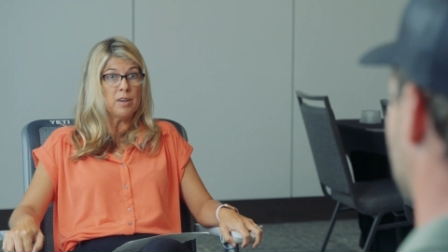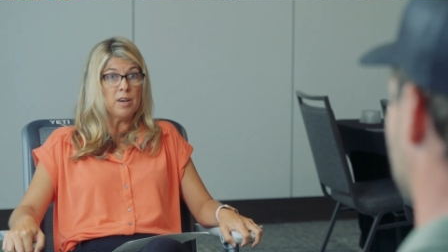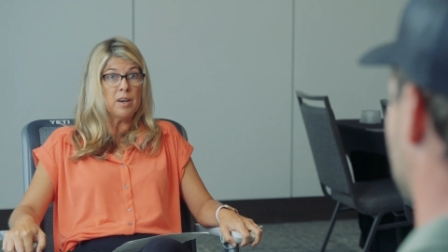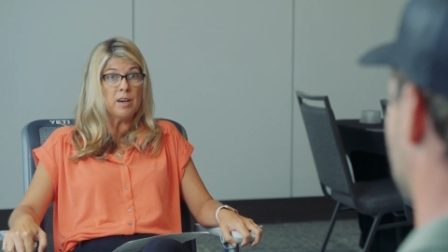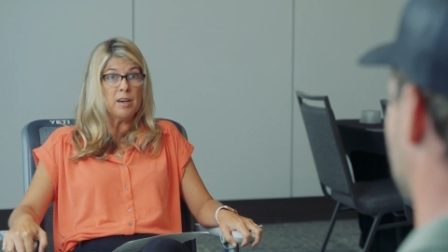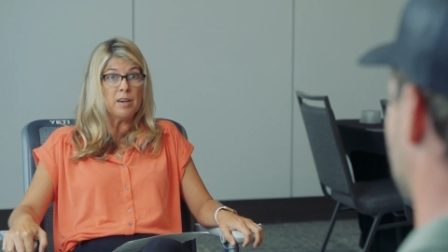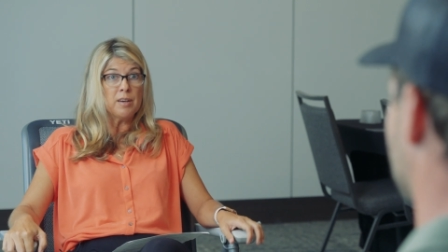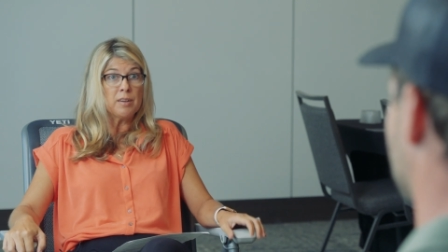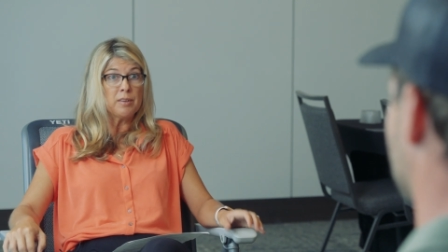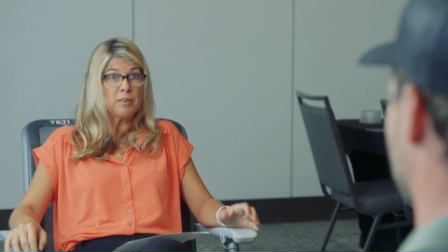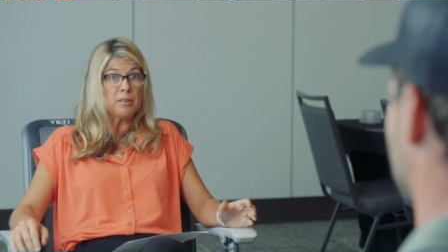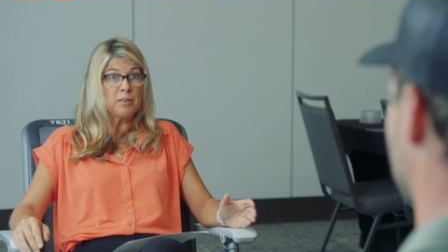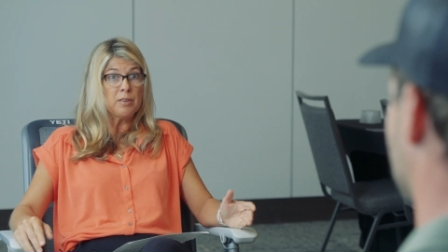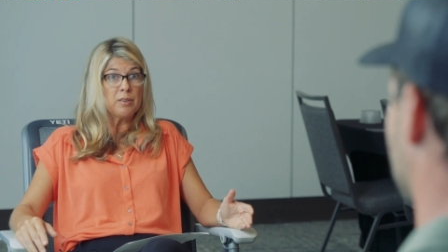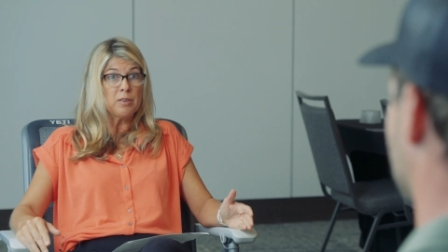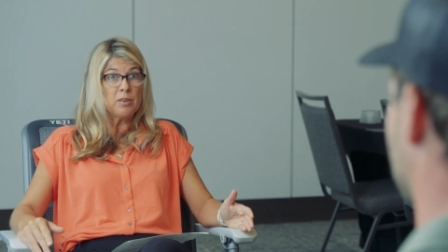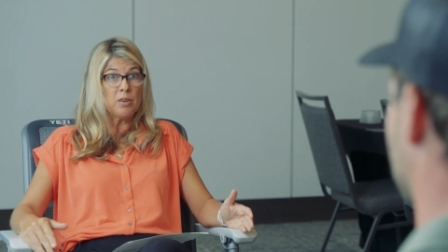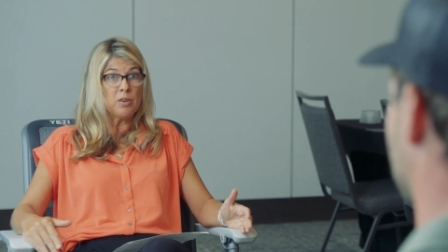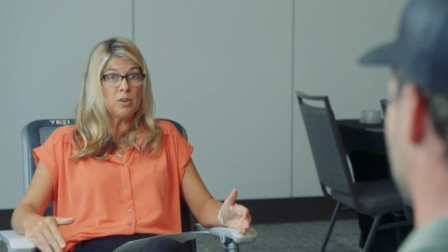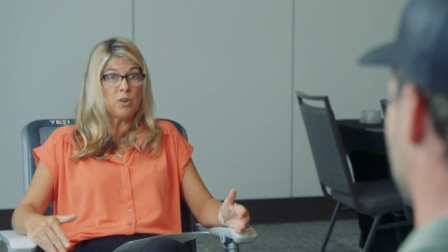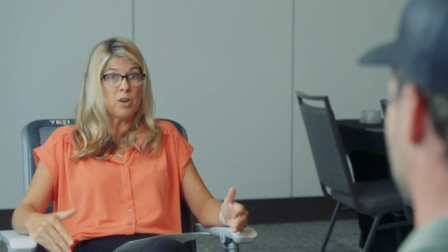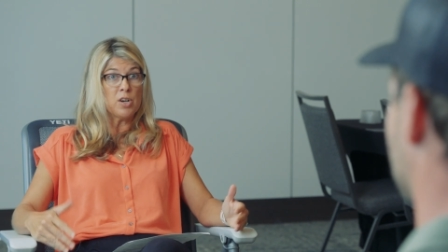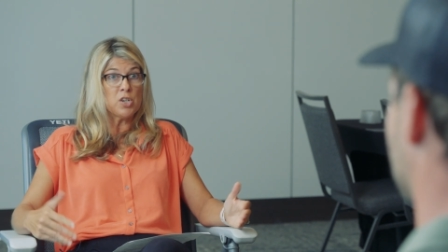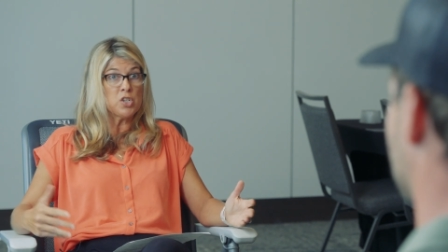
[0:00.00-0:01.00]
uh,
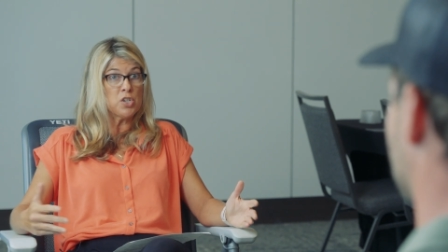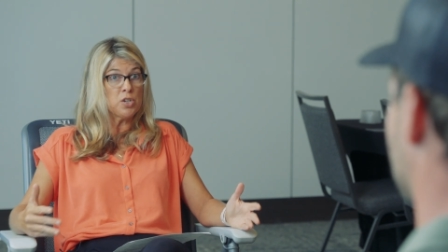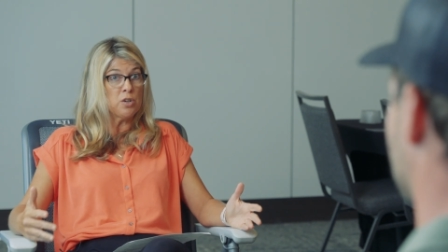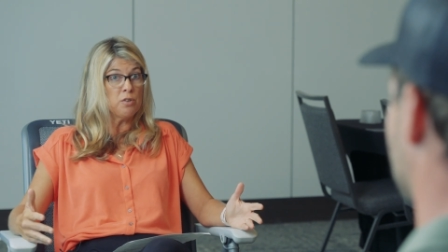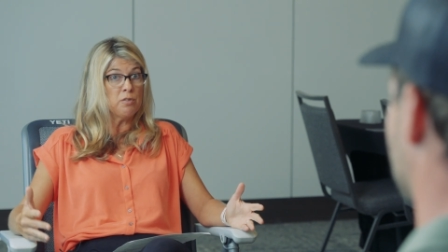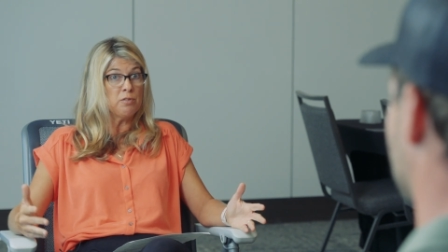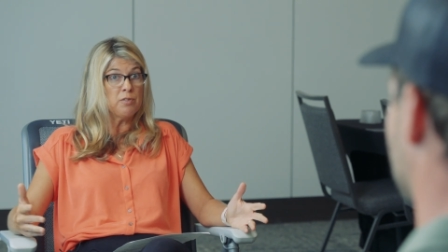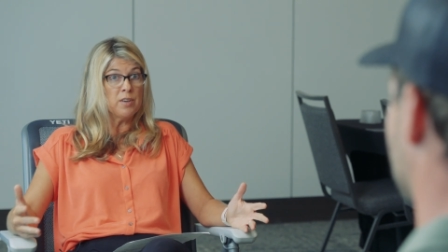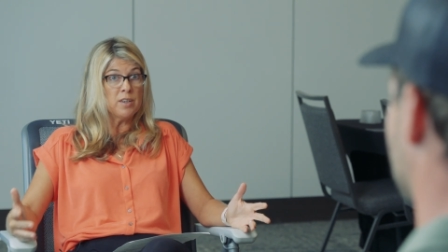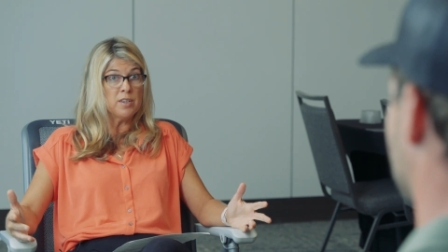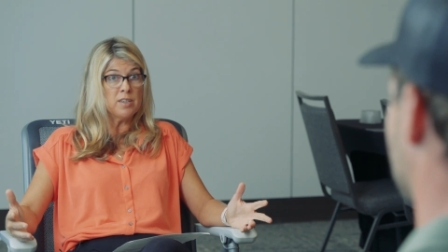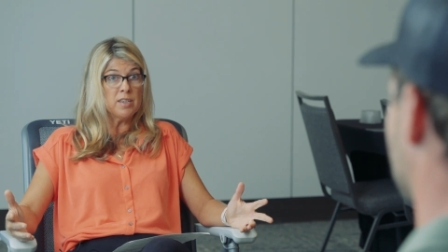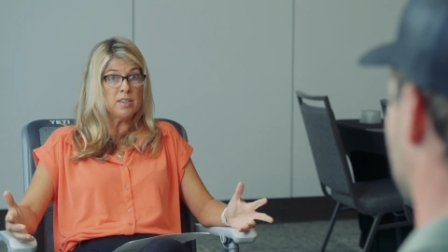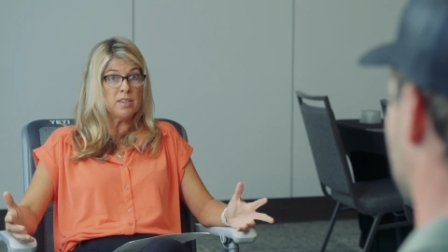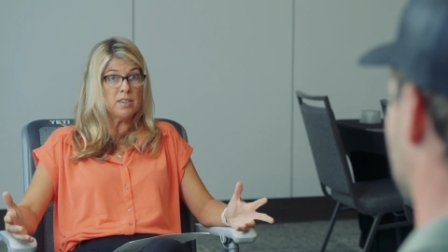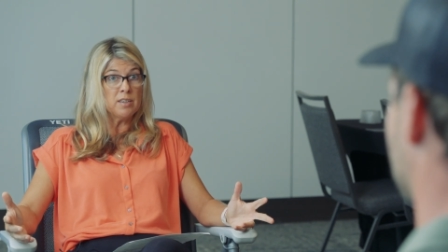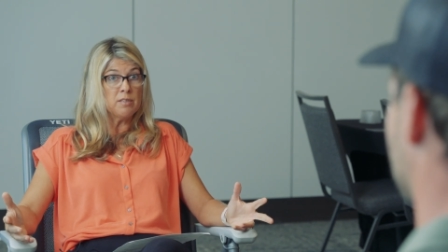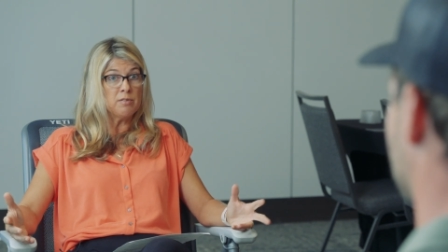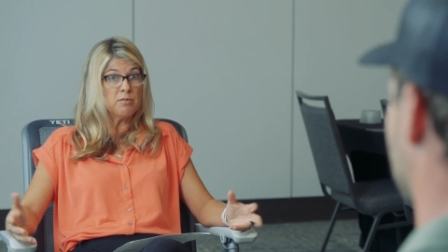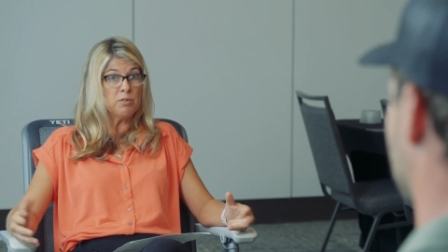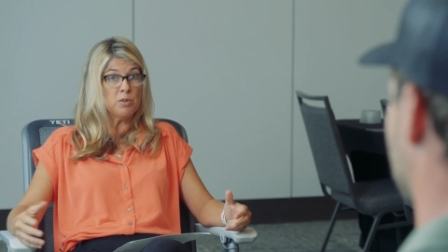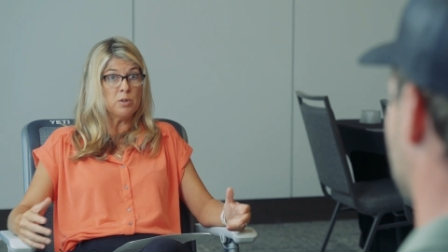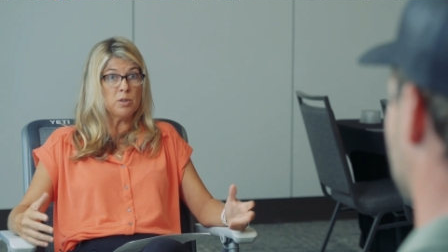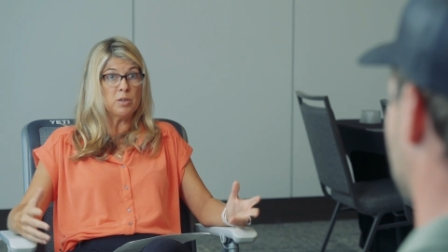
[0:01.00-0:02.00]
congressional funding
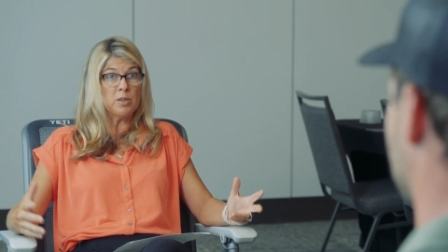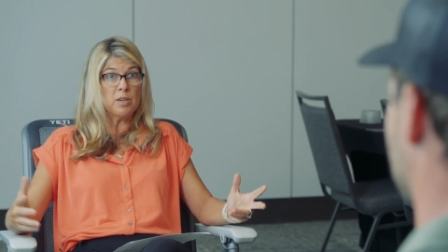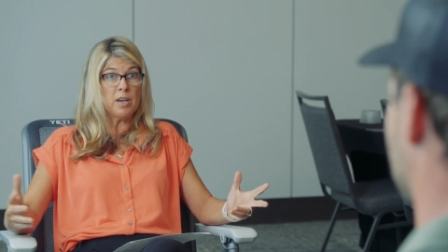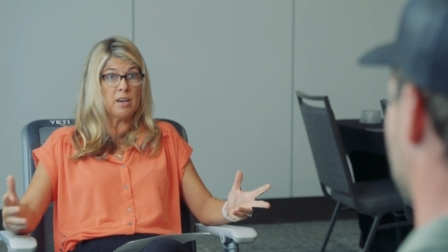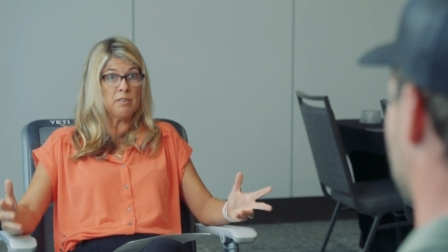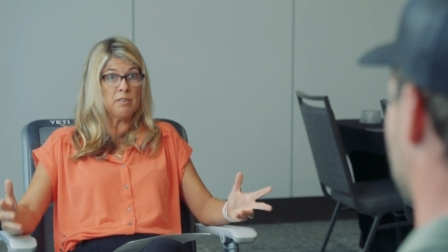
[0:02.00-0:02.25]
for